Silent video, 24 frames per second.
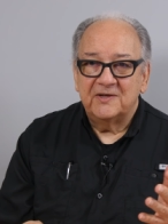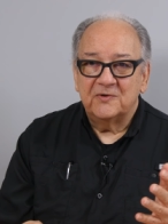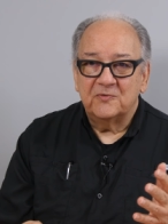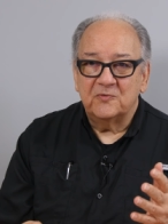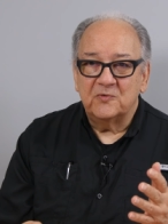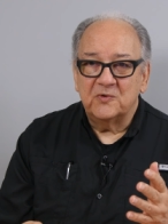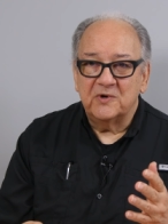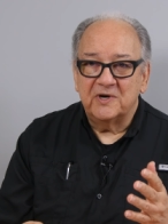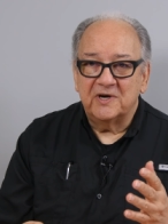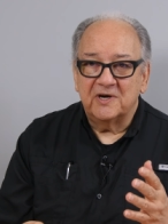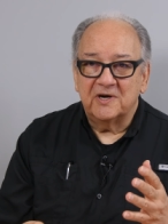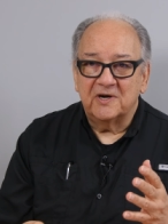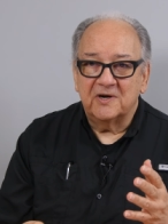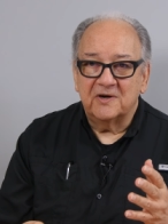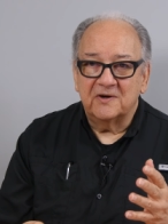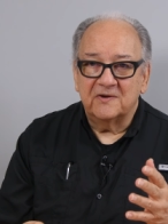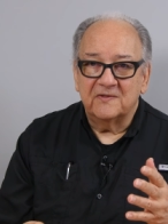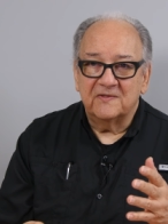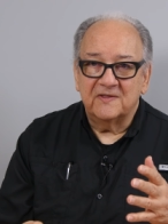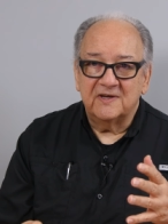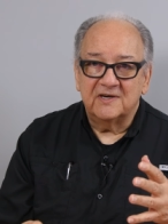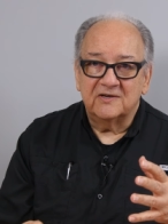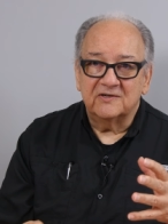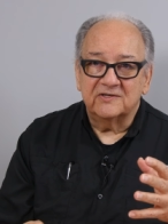
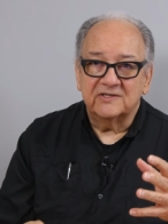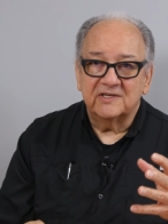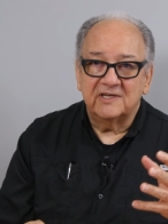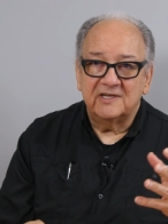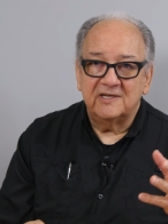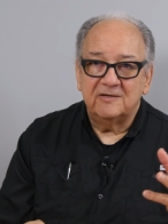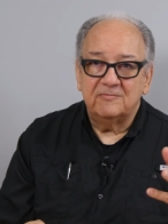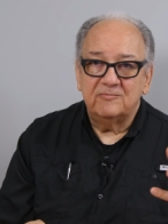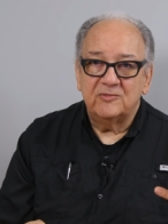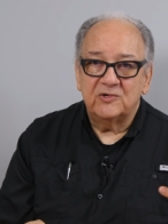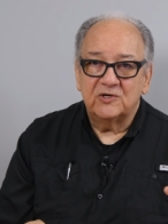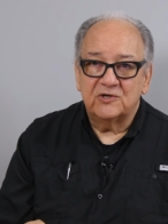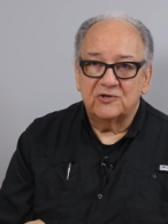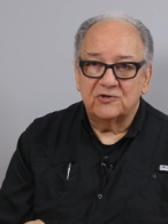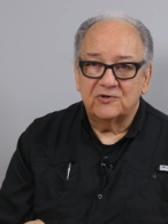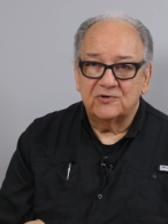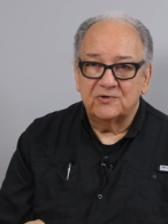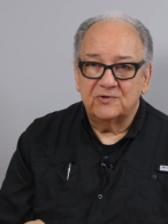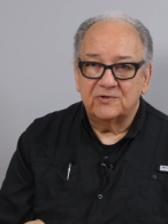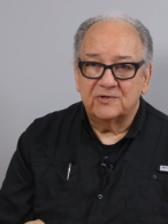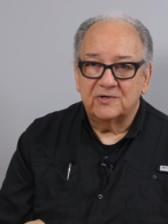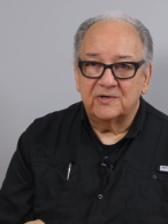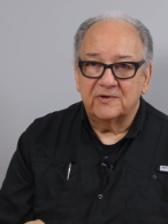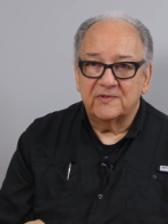where there's
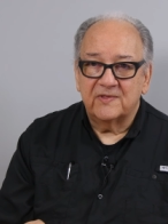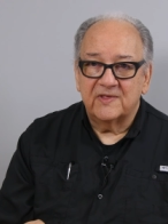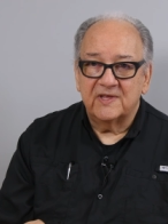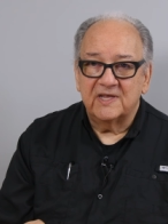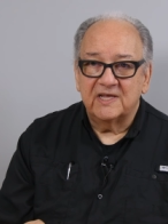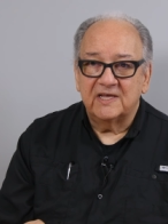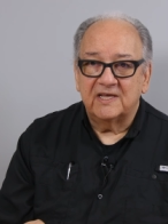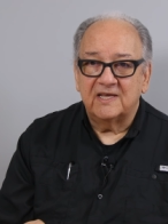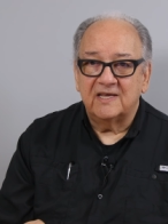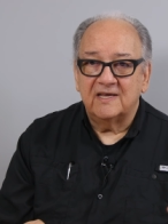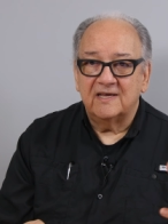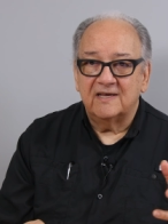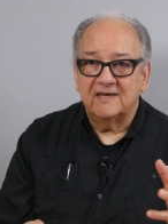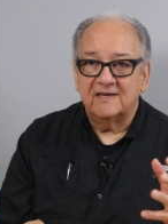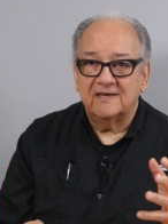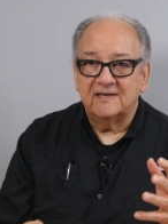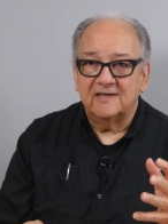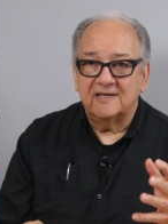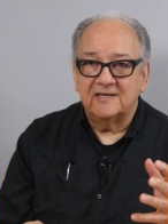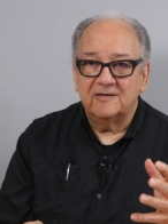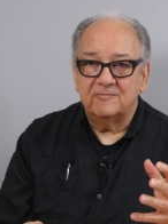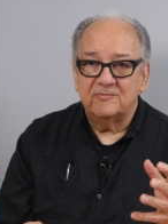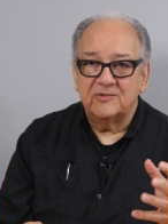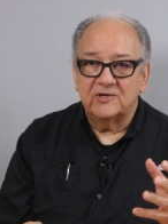immature
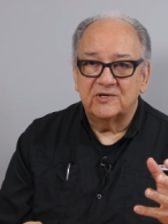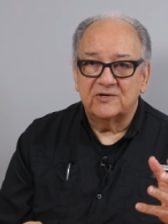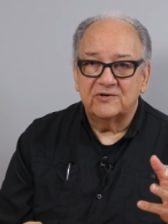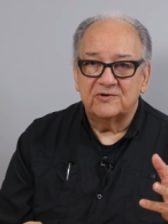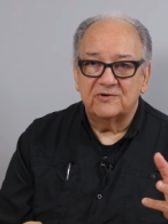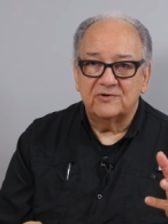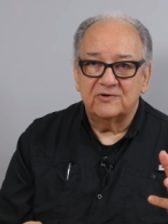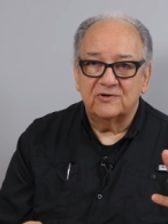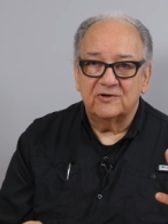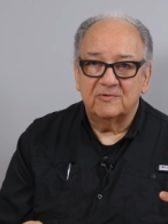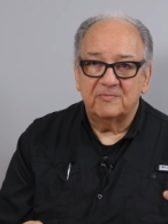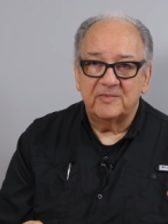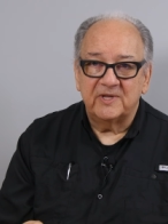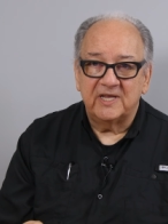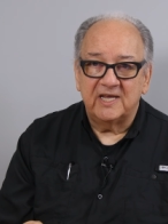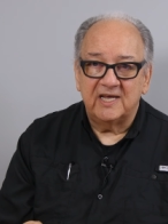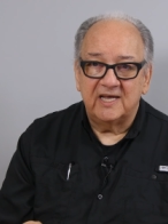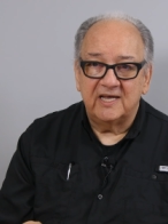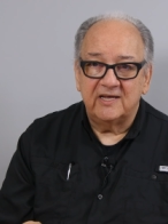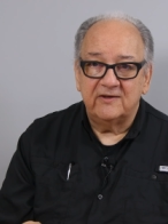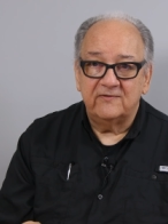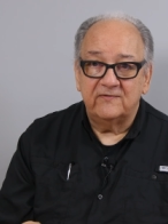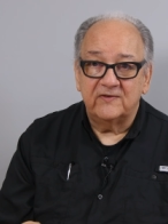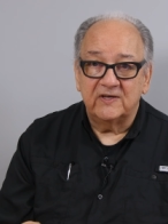thinking, immature
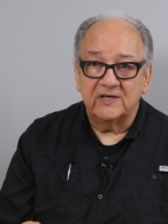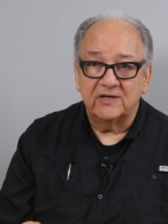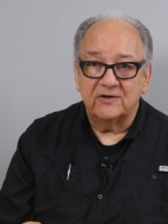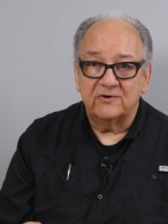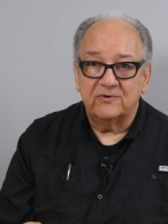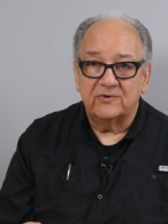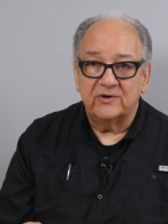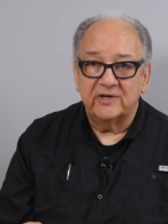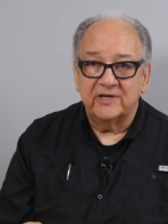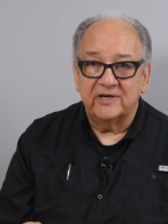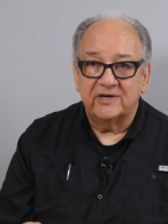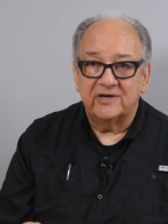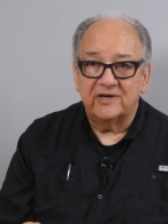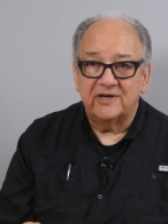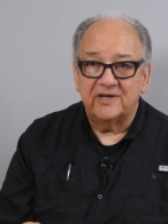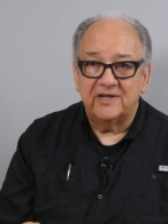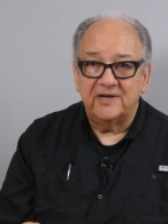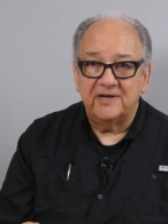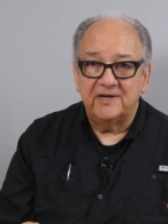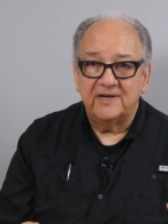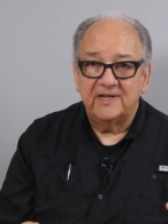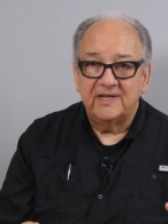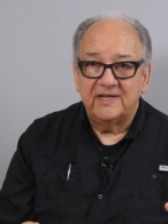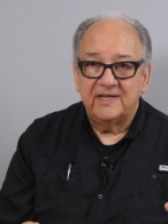behaving going
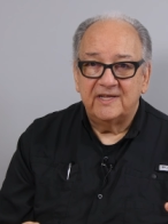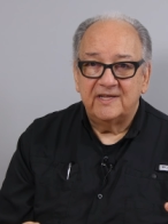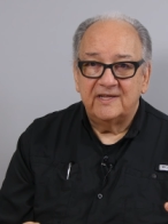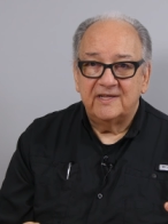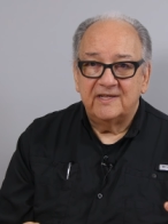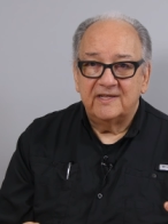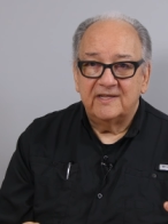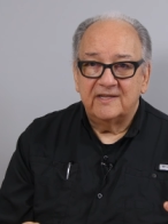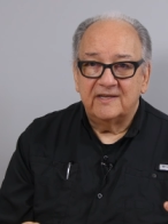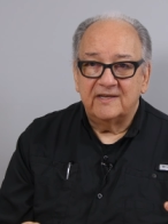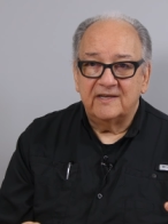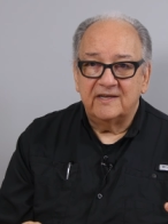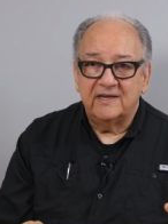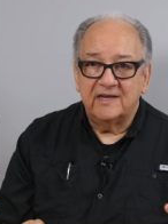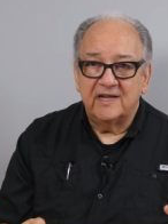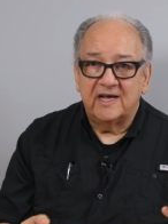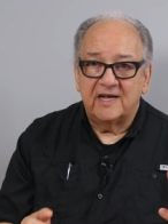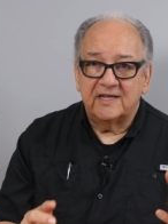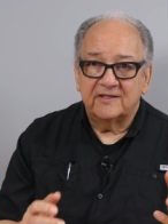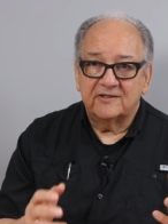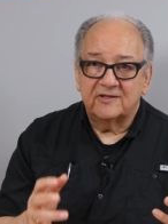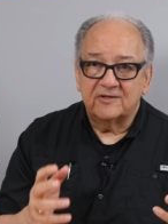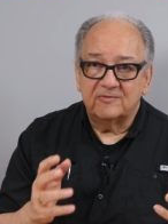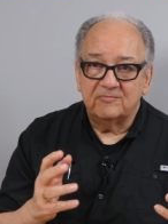on,
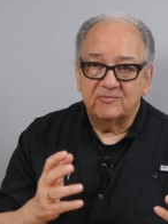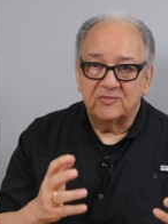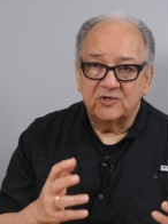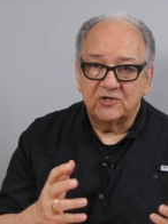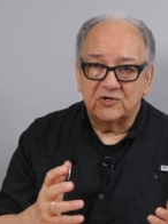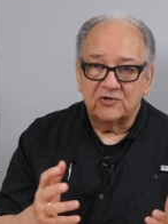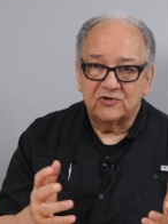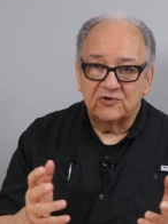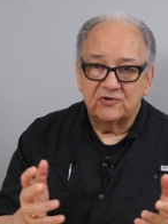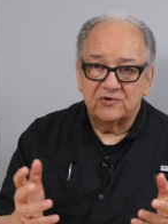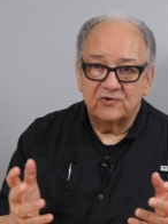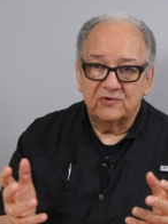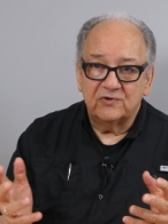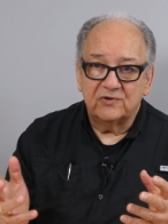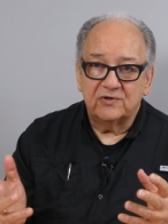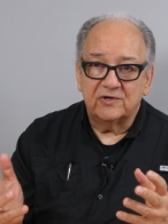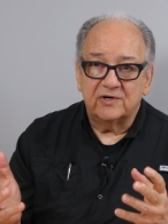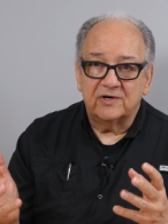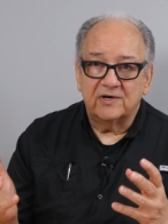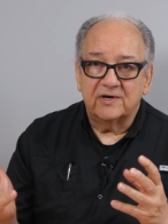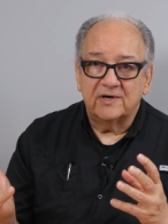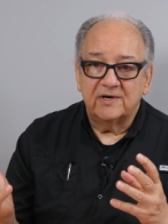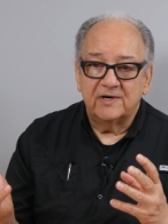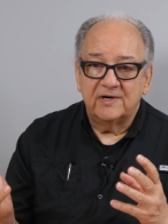not the
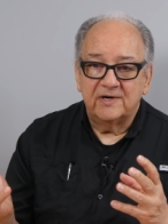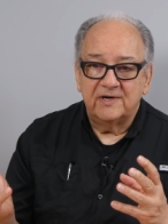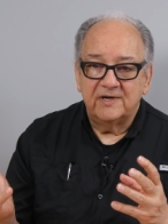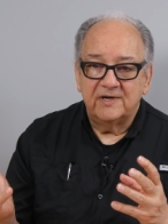mature